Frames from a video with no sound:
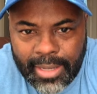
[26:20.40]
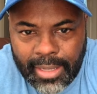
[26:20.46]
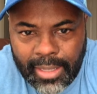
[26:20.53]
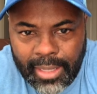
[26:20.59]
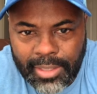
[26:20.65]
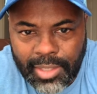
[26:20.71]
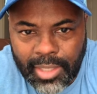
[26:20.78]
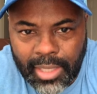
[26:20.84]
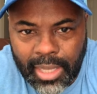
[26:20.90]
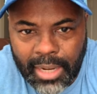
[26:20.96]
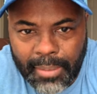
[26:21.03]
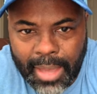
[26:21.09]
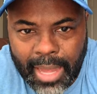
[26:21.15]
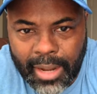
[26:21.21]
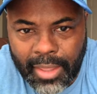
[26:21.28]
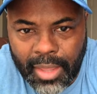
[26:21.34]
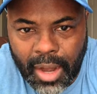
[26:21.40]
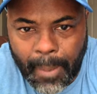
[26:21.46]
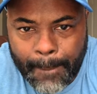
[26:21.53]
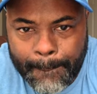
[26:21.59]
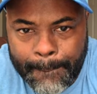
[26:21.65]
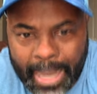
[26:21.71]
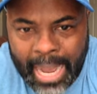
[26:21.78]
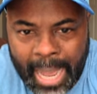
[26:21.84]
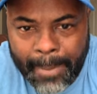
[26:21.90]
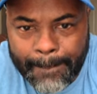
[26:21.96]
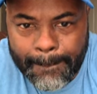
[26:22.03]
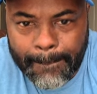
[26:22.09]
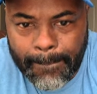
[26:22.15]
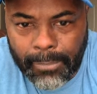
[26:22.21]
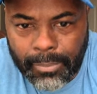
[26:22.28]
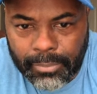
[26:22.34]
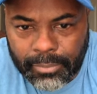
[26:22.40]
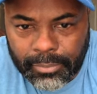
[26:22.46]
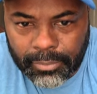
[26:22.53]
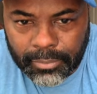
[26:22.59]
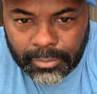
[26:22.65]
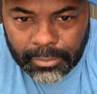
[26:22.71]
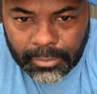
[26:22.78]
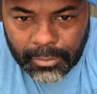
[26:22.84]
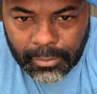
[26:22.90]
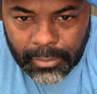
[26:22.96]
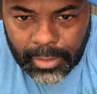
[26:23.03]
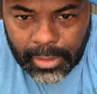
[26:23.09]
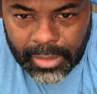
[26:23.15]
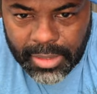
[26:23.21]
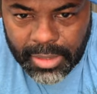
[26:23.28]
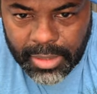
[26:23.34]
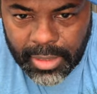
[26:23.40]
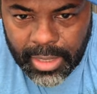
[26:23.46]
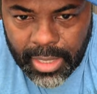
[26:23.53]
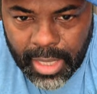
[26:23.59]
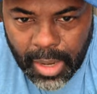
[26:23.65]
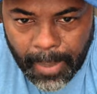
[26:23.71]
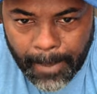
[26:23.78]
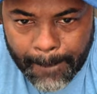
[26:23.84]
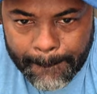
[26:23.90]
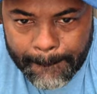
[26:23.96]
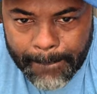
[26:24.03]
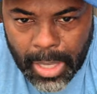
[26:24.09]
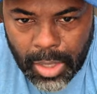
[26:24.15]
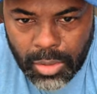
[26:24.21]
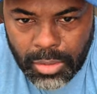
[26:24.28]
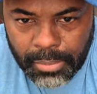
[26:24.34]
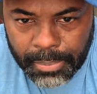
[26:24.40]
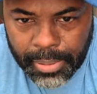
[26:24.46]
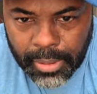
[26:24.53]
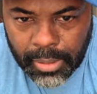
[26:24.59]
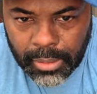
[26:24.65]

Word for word: Let's get him out of there. Bap. Let's see here. Boom.